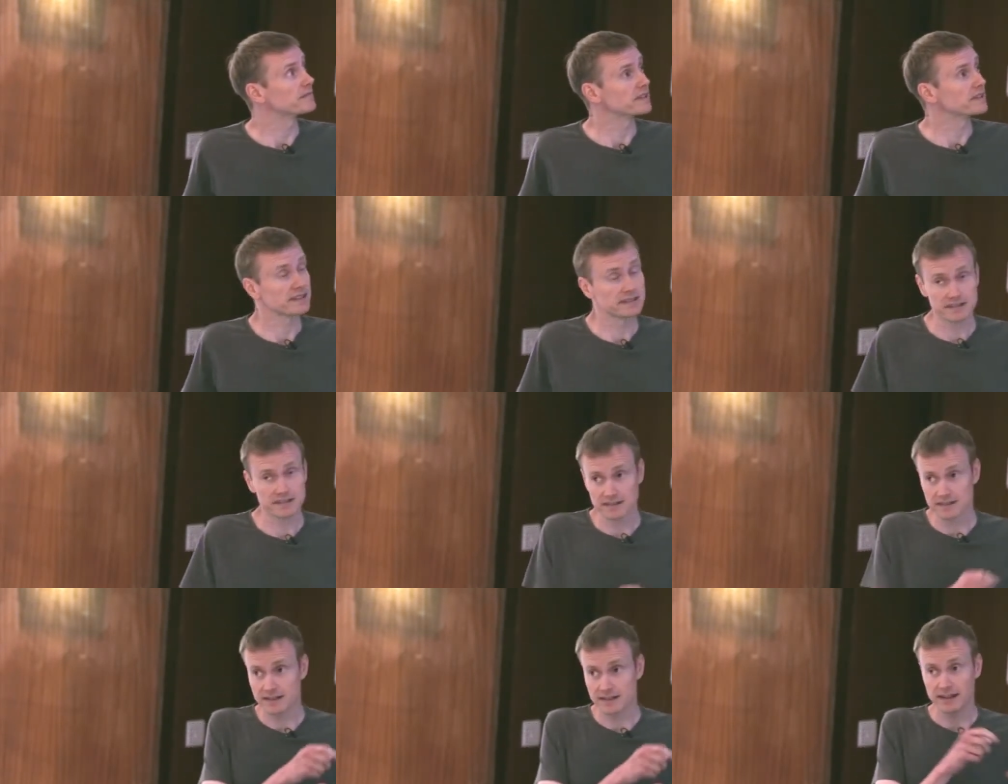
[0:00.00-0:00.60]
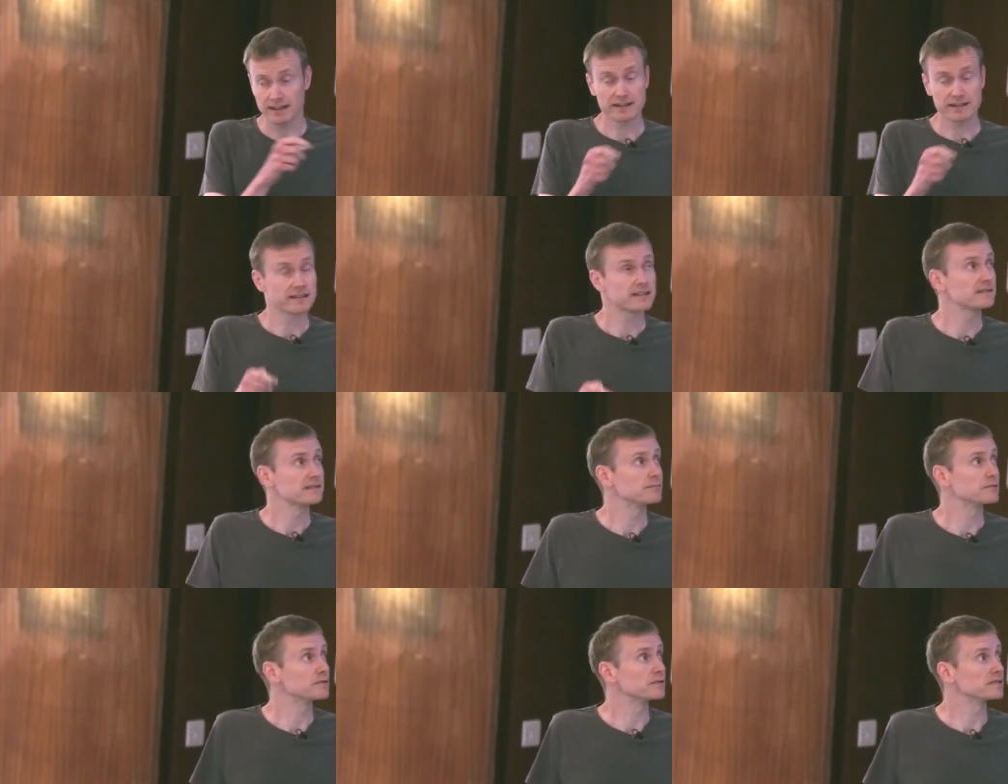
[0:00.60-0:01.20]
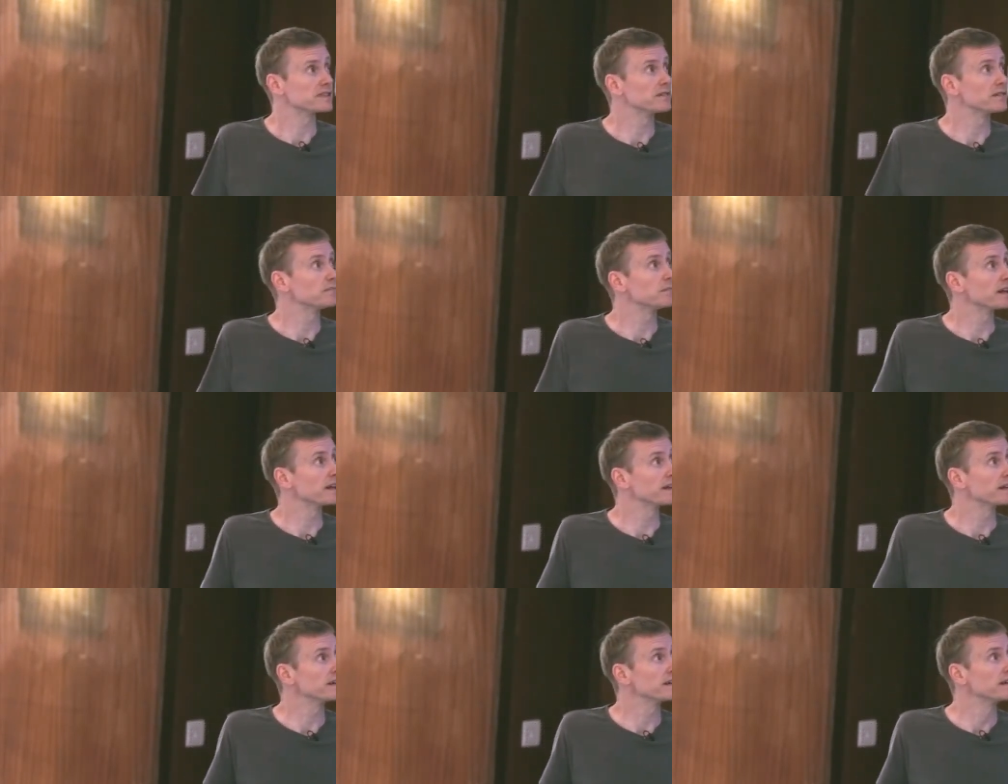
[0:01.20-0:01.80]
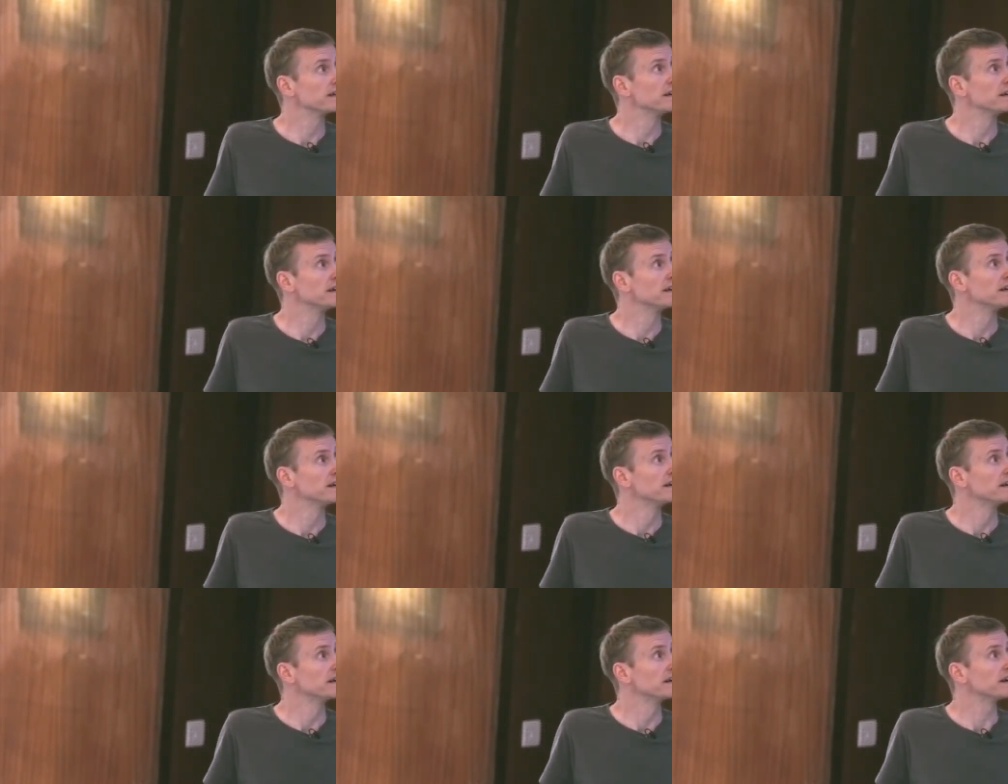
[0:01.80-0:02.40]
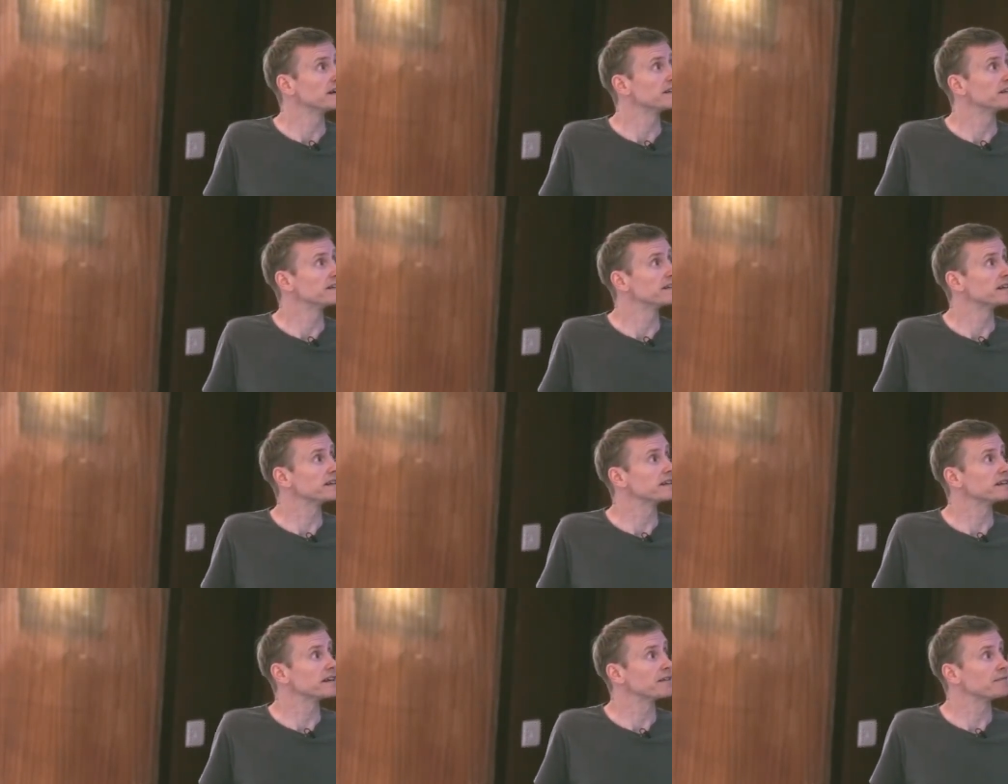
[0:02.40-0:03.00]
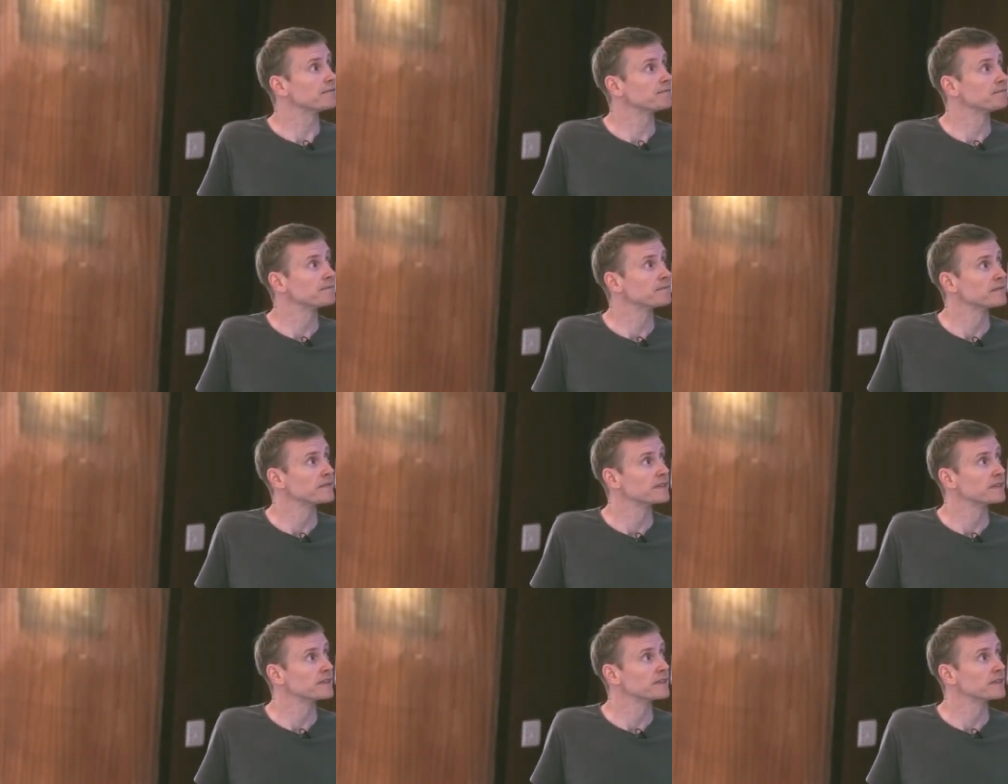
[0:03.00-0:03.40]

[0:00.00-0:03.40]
It's just getting this small template, and the